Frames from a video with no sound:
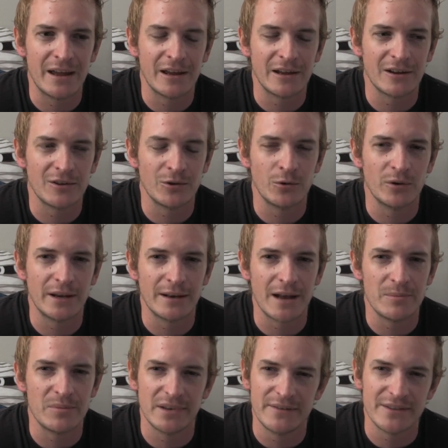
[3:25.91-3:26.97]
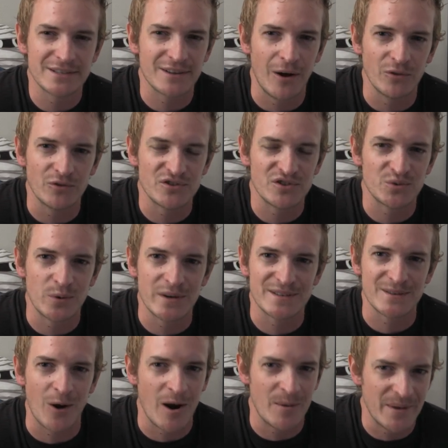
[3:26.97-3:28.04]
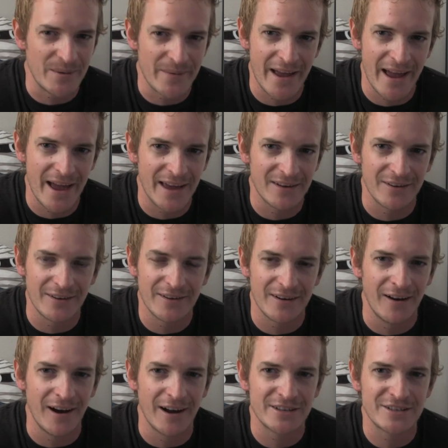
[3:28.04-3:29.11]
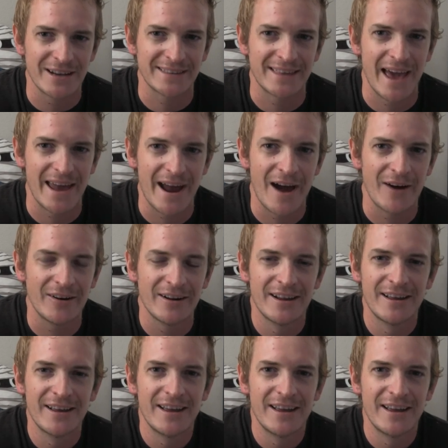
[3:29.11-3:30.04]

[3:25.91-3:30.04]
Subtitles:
including, I believe it's called Swiss Army Man. Check that out.